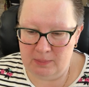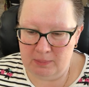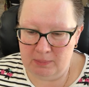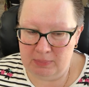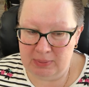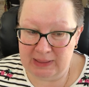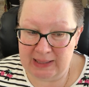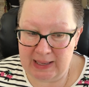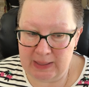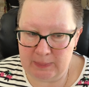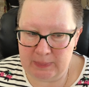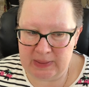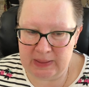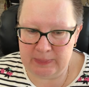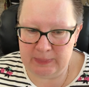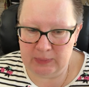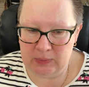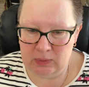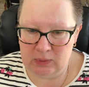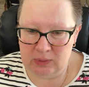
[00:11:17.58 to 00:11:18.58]
plant
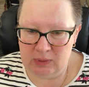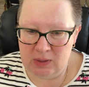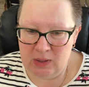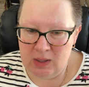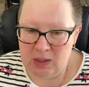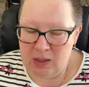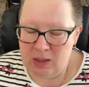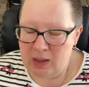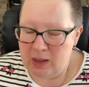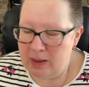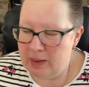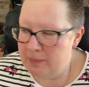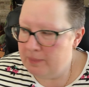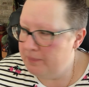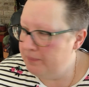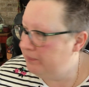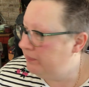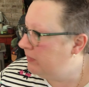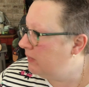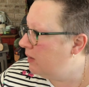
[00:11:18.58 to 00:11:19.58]
people.
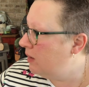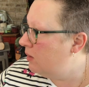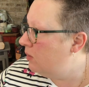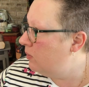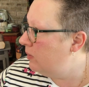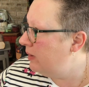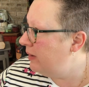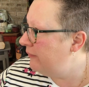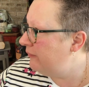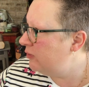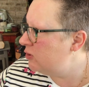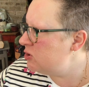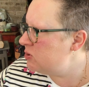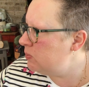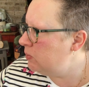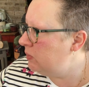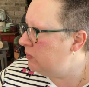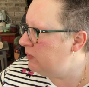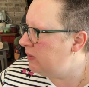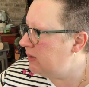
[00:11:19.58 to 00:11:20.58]
When I first
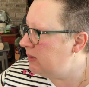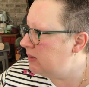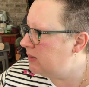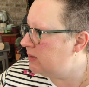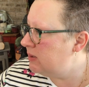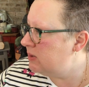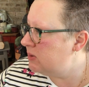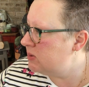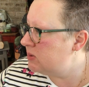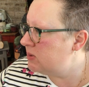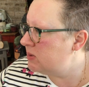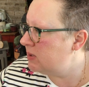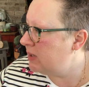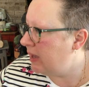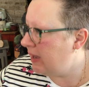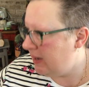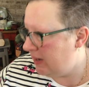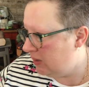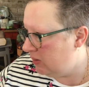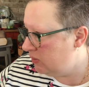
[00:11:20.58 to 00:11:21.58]
moved into this
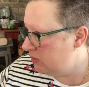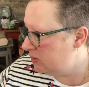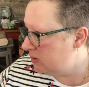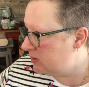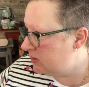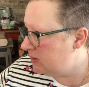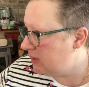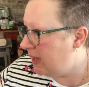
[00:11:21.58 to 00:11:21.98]
house,